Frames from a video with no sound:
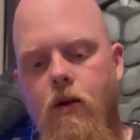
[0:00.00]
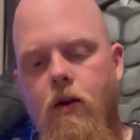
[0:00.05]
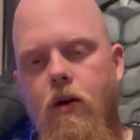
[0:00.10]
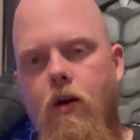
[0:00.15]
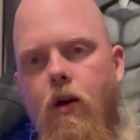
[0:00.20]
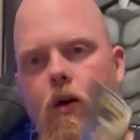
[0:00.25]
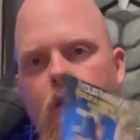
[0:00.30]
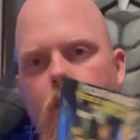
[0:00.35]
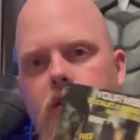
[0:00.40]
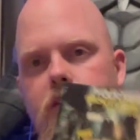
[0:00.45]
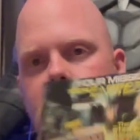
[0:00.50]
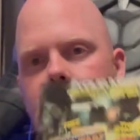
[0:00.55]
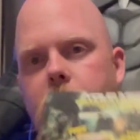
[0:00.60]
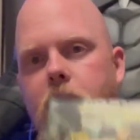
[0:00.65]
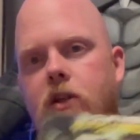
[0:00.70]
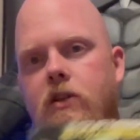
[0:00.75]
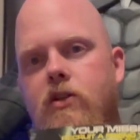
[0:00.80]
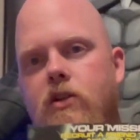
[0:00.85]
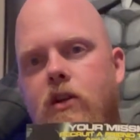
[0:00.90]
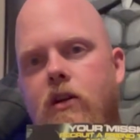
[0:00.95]
Always
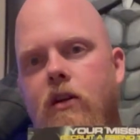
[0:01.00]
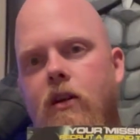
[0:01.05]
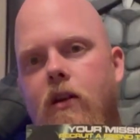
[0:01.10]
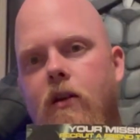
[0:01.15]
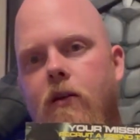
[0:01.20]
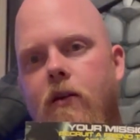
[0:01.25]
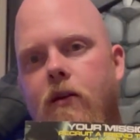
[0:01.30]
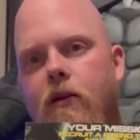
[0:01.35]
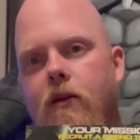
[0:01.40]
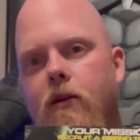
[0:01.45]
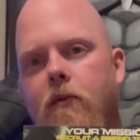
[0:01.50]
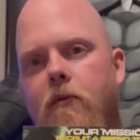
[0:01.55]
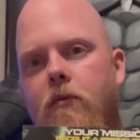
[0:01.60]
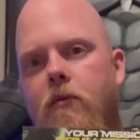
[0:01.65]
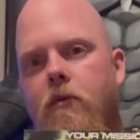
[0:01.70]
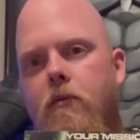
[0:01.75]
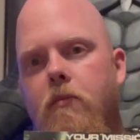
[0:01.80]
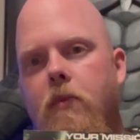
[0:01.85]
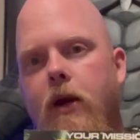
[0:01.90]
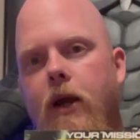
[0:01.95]
mentioned the
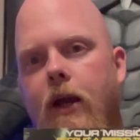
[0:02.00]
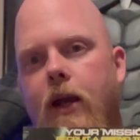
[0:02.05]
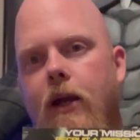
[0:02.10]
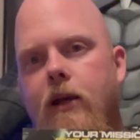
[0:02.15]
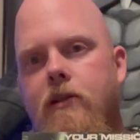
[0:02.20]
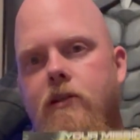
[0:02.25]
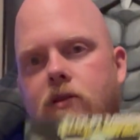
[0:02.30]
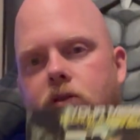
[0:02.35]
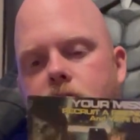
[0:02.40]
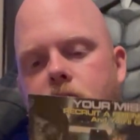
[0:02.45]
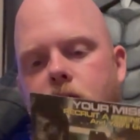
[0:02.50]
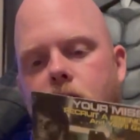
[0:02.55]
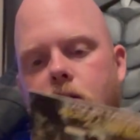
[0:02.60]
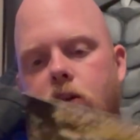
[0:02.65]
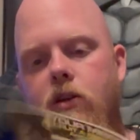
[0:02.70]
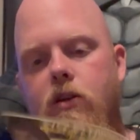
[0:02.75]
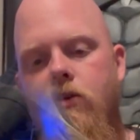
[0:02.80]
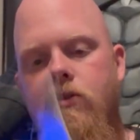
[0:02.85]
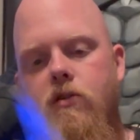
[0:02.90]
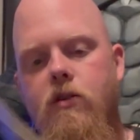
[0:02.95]
packs and shit
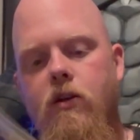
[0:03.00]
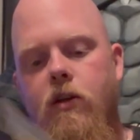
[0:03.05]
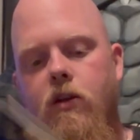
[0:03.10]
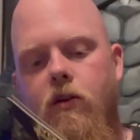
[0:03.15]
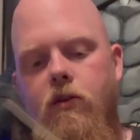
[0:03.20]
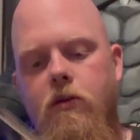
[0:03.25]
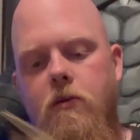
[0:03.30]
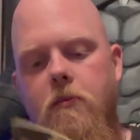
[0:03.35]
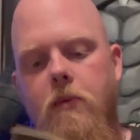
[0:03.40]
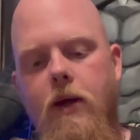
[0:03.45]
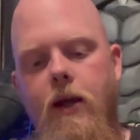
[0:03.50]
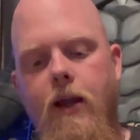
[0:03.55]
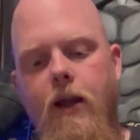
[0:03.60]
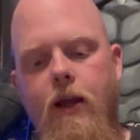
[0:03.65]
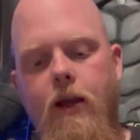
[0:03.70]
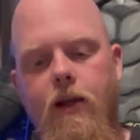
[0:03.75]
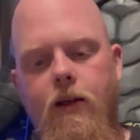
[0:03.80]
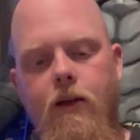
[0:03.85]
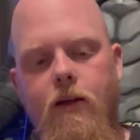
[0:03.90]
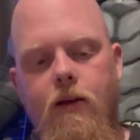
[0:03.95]
usually on the
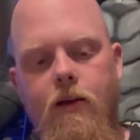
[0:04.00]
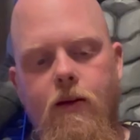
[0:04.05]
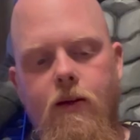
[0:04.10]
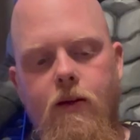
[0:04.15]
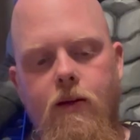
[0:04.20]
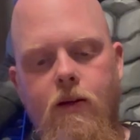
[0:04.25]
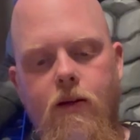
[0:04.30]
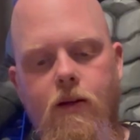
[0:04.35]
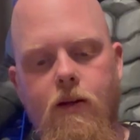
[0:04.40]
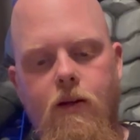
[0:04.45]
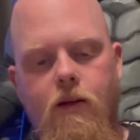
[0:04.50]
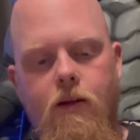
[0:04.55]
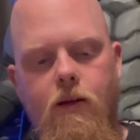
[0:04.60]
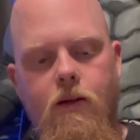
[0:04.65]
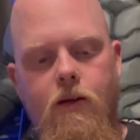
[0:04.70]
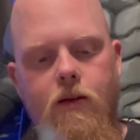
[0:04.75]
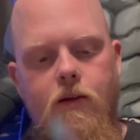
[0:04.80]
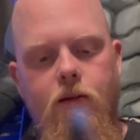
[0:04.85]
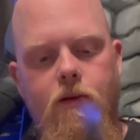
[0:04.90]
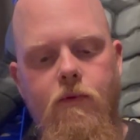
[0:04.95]
back.
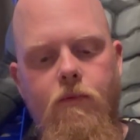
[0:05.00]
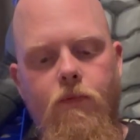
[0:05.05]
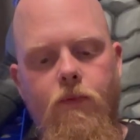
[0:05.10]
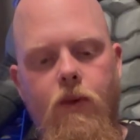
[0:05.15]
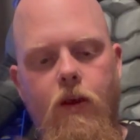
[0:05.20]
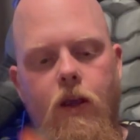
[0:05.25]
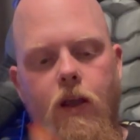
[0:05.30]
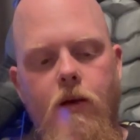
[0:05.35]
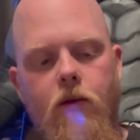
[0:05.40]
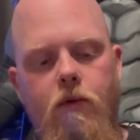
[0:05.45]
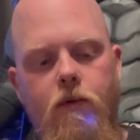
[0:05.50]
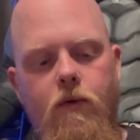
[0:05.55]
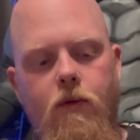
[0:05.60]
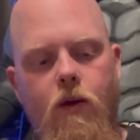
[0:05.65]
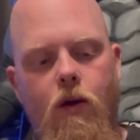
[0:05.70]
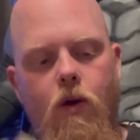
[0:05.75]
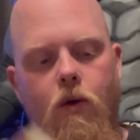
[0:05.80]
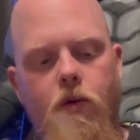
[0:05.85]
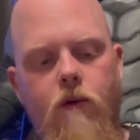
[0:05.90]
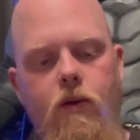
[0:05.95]
They
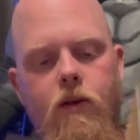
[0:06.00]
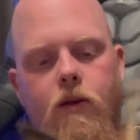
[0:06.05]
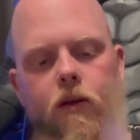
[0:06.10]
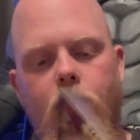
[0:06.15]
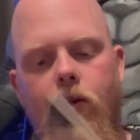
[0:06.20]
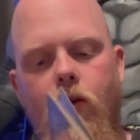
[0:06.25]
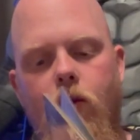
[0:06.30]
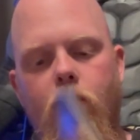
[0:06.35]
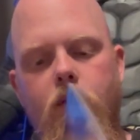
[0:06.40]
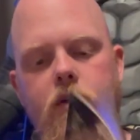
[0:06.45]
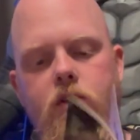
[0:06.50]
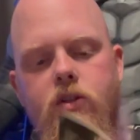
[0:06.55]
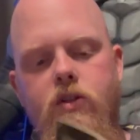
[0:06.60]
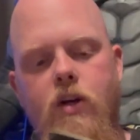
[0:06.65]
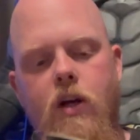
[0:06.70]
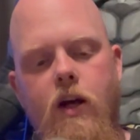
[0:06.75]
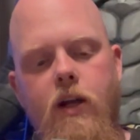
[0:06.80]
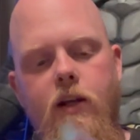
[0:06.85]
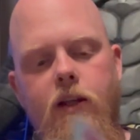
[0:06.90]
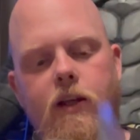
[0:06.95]
always
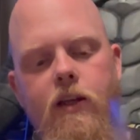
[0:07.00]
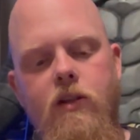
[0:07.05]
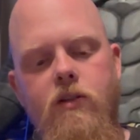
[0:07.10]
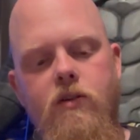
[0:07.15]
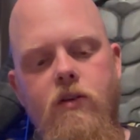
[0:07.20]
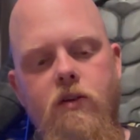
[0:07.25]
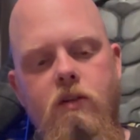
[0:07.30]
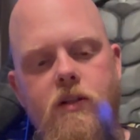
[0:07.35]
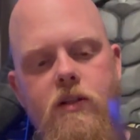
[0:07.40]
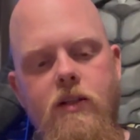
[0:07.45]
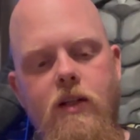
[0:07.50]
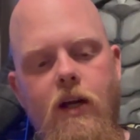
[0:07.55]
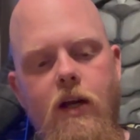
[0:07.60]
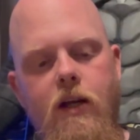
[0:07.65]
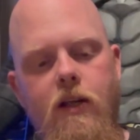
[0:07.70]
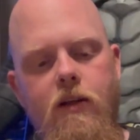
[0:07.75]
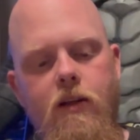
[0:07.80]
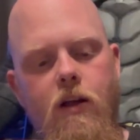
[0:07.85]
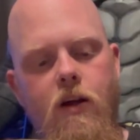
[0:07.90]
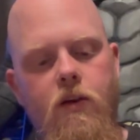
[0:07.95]
trying to get you to
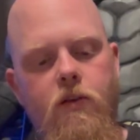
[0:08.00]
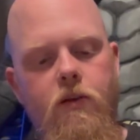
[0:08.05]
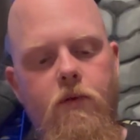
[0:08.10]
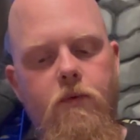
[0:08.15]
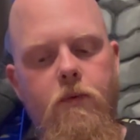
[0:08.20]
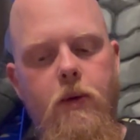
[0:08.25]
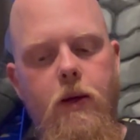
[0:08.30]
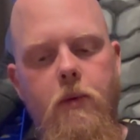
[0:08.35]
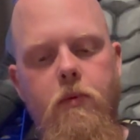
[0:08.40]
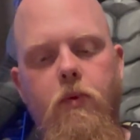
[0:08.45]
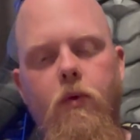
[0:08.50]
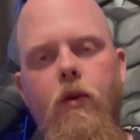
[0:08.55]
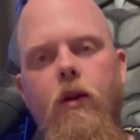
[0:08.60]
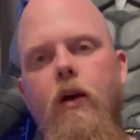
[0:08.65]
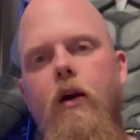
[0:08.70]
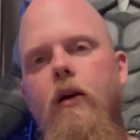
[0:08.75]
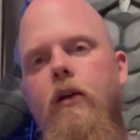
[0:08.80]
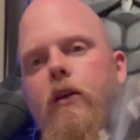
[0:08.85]
sign other people up.